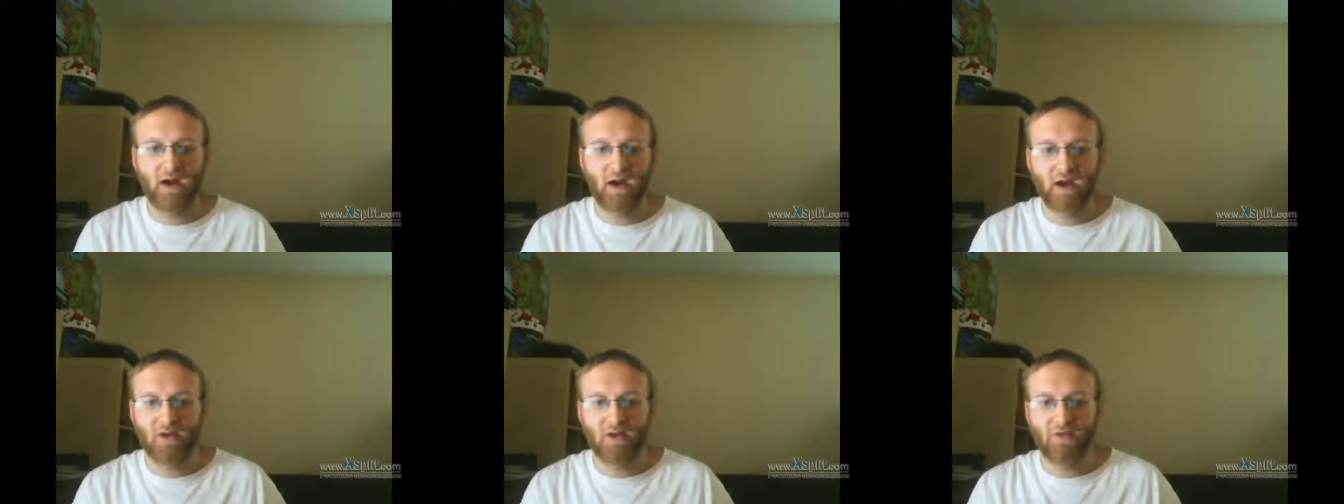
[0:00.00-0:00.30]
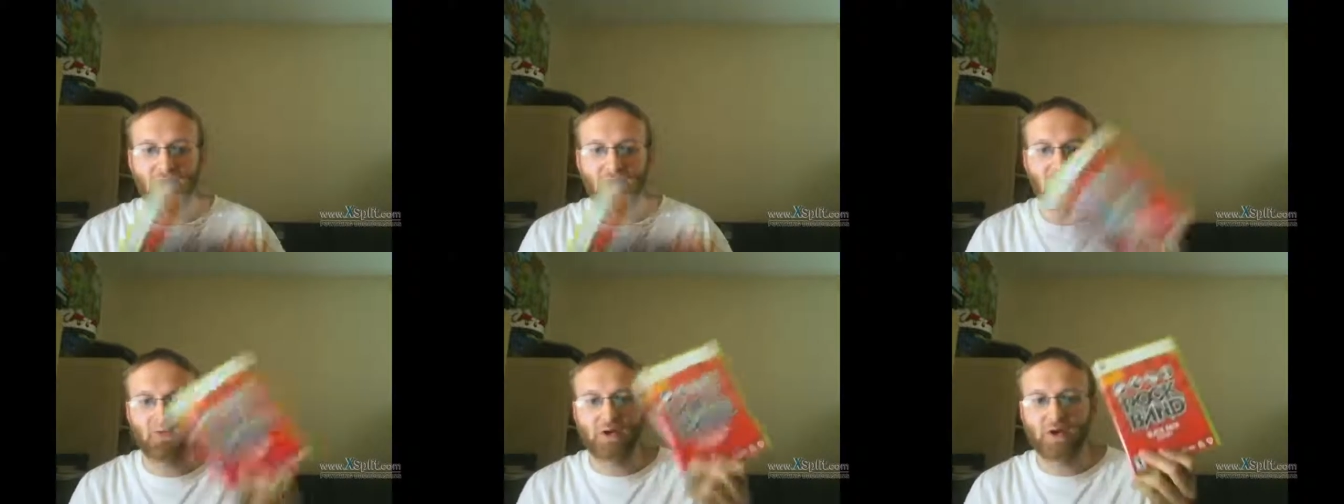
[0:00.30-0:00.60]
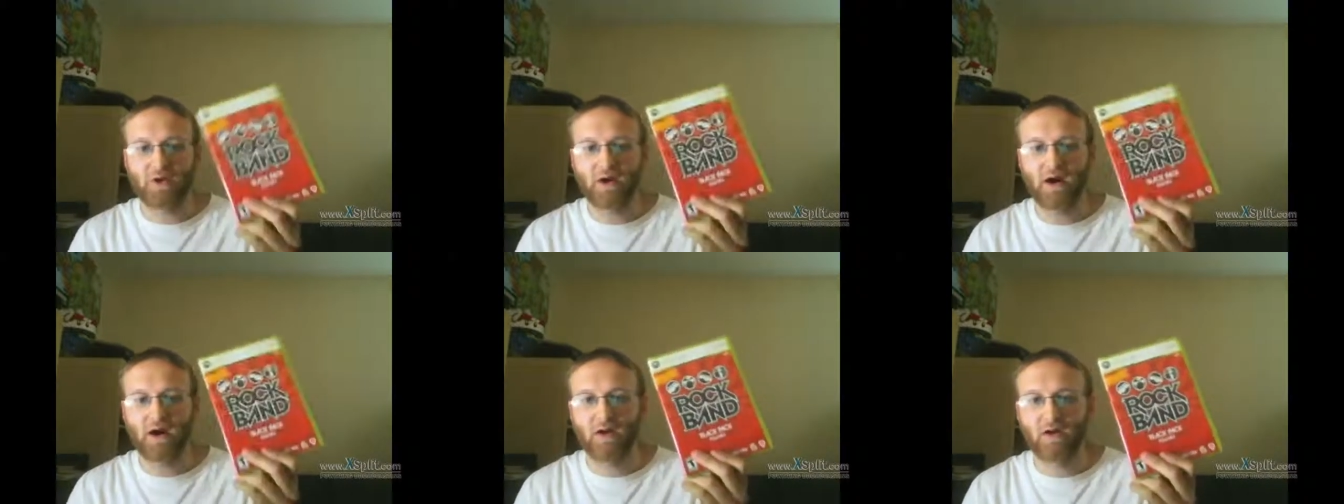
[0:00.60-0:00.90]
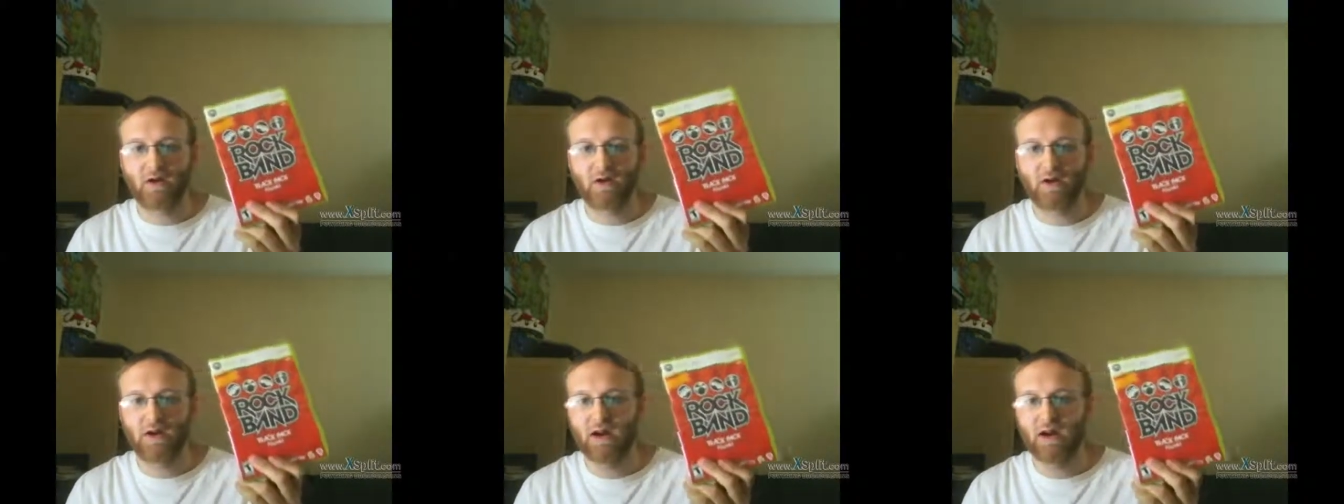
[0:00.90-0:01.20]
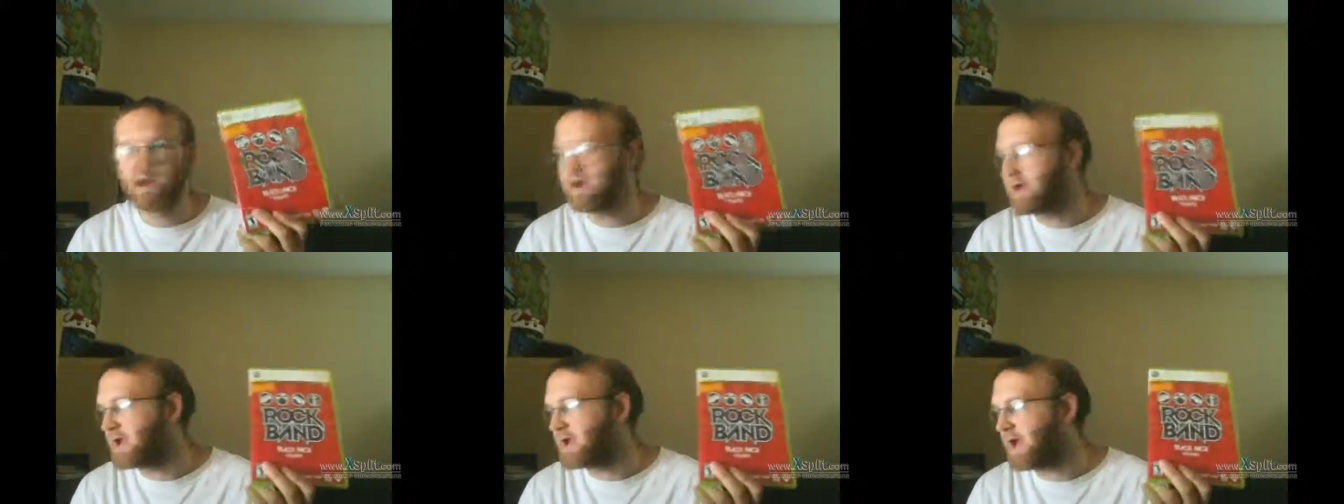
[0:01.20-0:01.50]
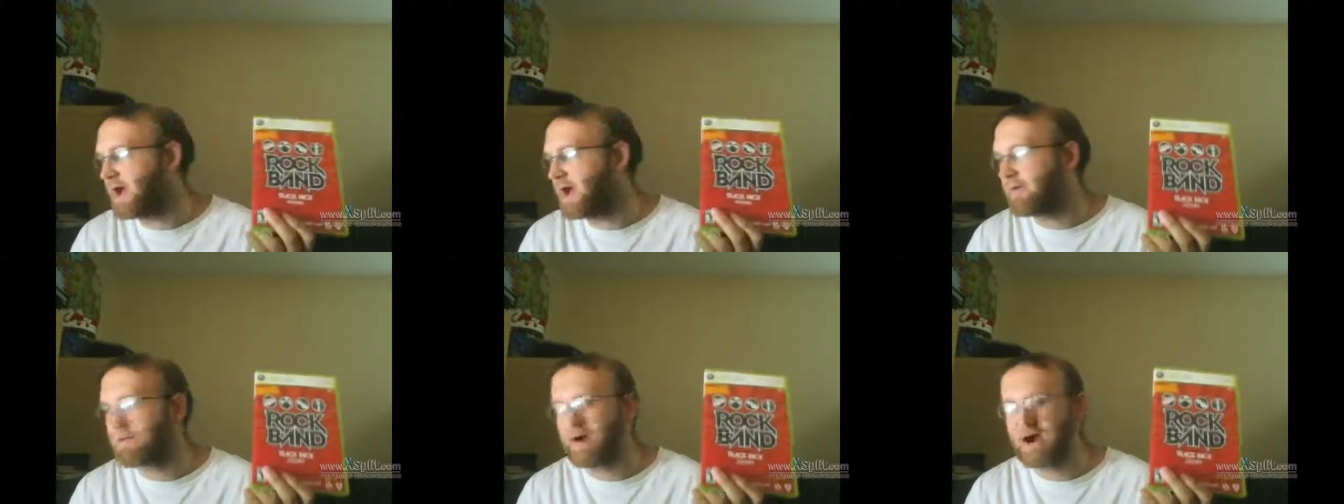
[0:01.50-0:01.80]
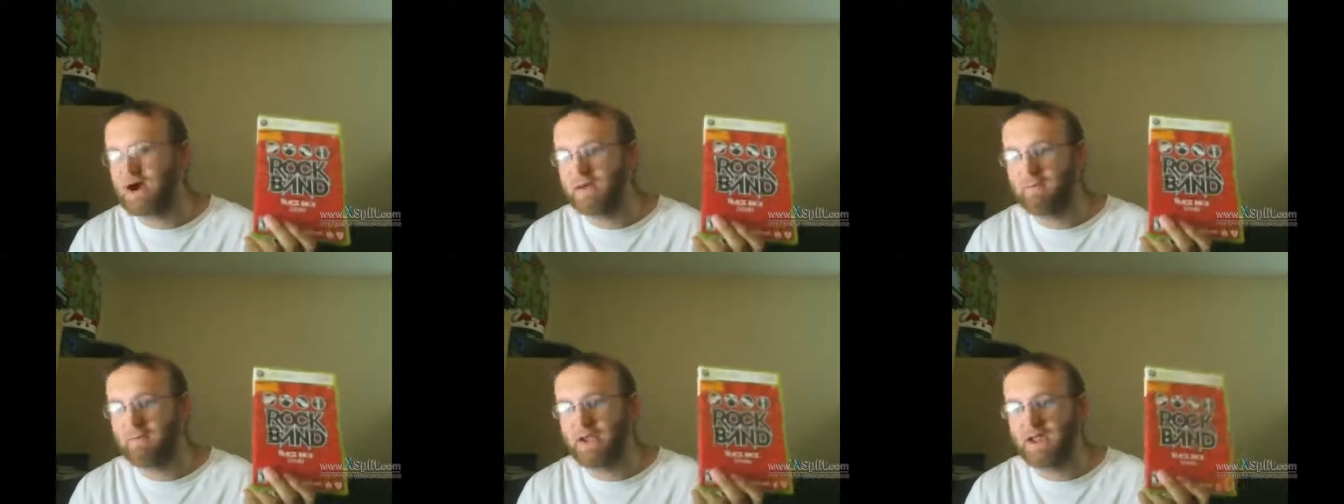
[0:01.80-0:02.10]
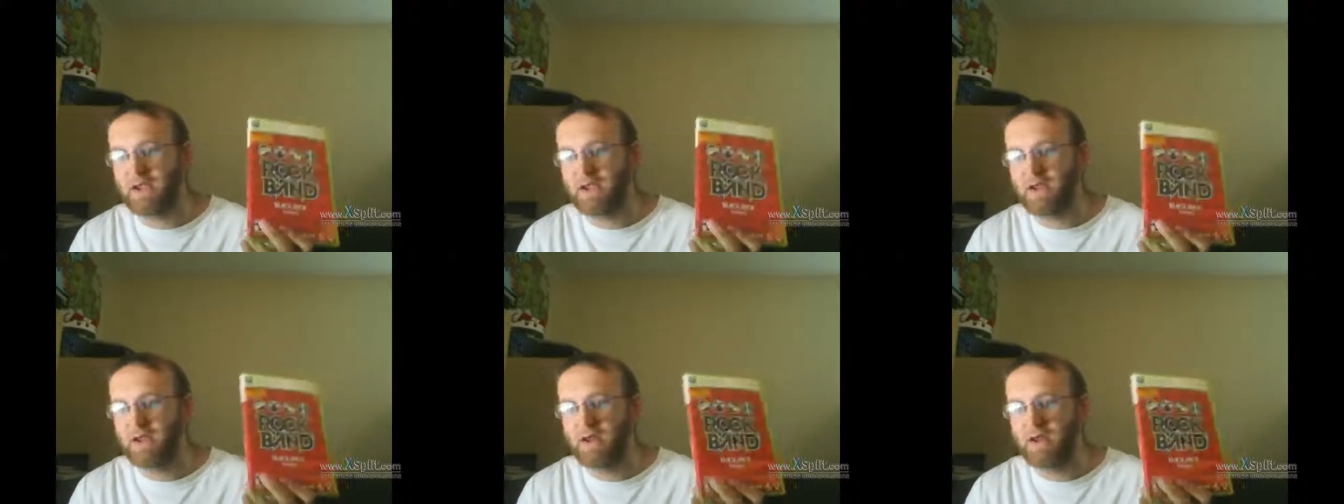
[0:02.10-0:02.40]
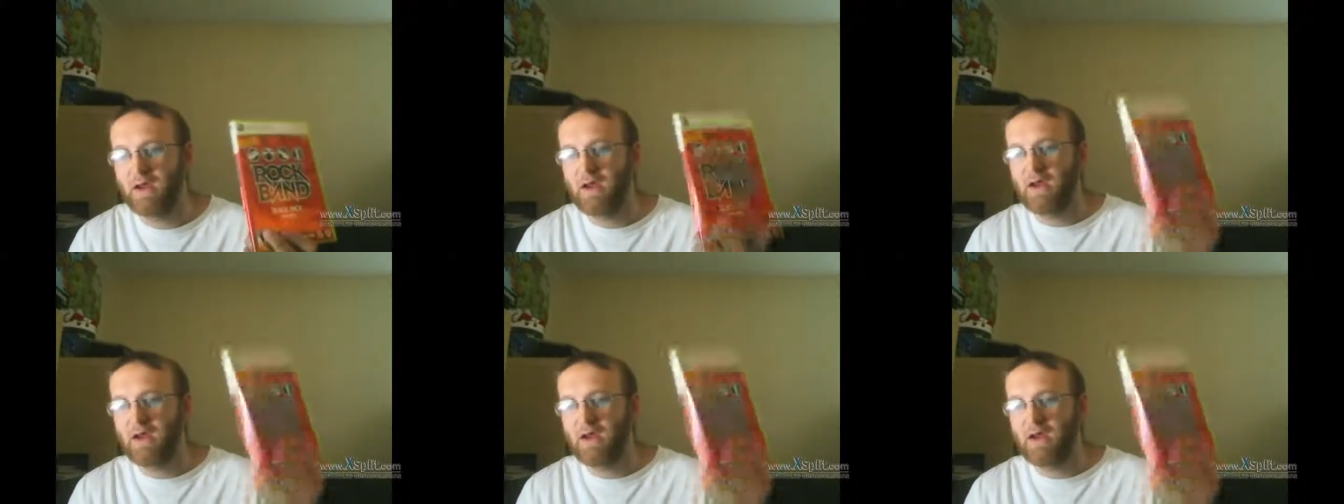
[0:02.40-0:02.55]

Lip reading: I got this for $1. I already have Rock Band.